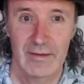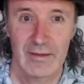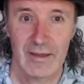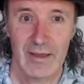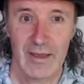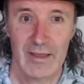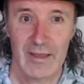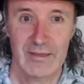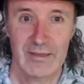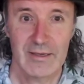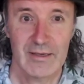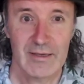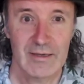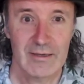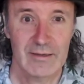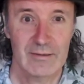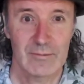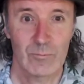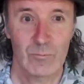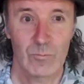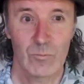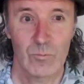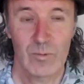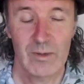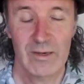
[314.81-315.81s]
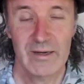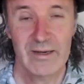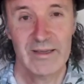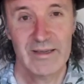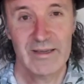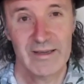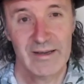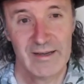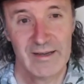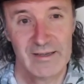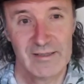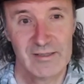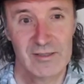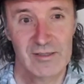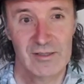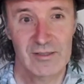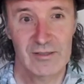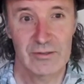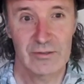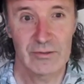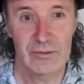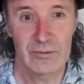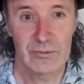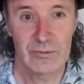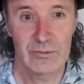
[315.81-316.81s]
And yet, when he asks
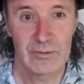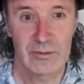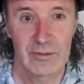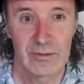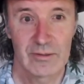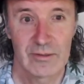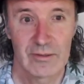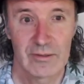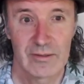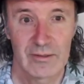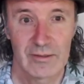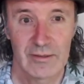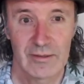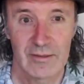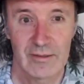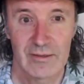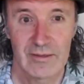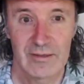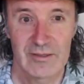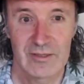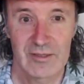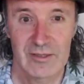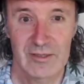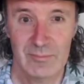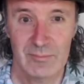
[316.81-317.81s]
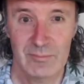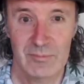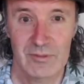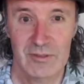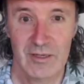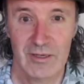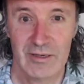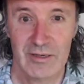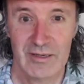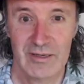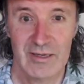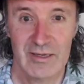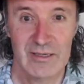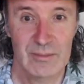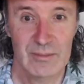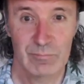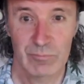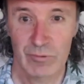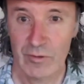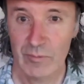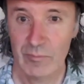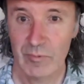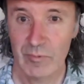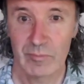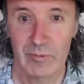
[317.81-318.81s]
you, it seems like he's
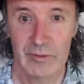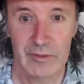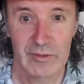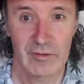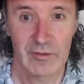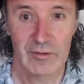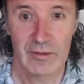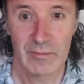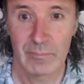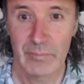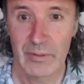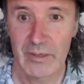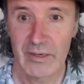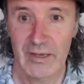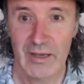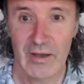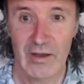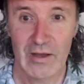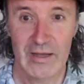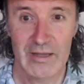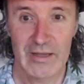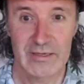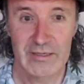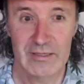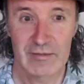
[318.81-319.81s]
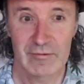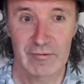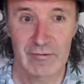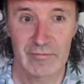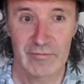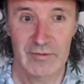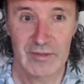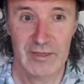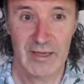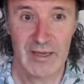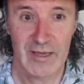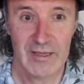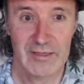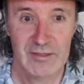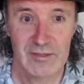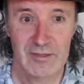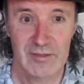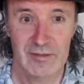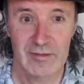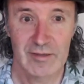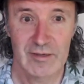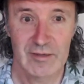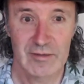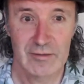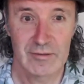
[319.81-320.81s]
probably got a better idea of the answer
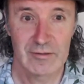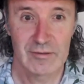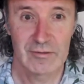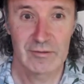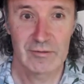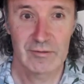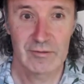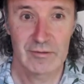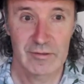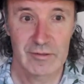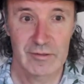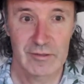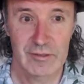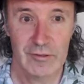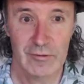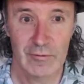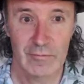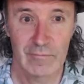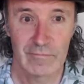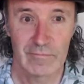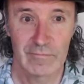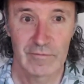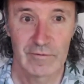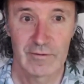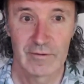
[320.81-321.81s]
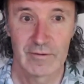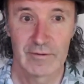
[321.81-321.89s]
than you do yourself.